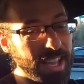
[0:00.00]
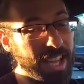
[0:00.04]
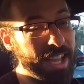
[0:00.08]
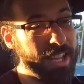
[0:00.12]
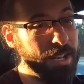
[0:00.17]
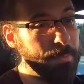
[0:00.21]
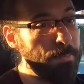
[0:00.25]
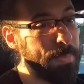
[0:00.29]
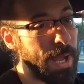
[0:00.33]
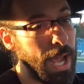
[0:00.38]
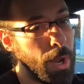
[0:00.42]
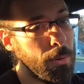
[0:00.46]

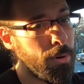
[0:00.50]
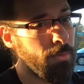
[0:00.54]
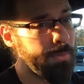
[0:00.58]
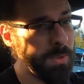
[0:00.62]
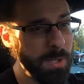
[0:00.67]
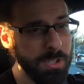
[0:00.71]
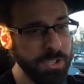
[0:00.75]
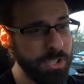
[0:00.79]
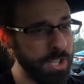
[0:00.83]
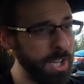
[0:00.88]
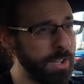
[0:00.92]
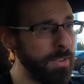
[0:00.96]
And power
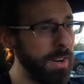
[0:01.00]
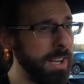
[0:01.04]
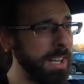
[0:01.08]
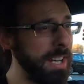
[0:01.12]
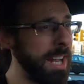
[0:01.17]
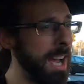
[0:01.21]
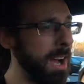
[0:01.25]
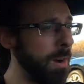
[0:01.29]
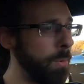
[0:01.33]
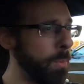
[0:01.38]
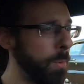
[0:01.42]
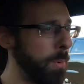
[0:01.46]
feels good right
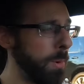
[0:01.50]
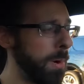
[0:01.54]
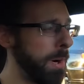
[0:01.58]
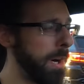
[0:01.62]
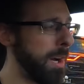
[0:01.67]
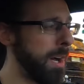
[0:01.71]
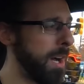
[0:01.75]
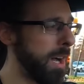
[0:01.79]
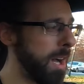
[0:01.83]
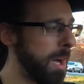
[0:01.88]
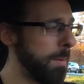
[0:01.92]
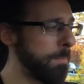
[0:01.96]
now.
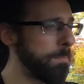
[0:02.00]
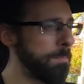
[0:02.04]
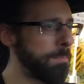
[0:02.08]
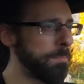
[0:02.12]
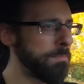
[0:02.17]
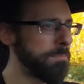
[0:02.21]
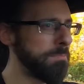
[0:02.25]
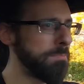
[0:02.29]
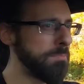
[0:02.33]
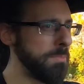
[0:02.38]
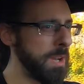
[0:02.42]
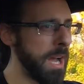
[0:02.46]
We're
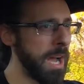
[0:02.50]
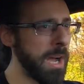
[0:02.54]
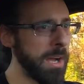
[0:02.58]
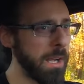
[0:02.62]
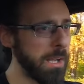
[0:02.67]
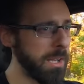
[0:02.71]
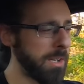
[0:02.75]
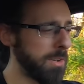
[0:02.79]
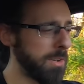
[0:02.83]
not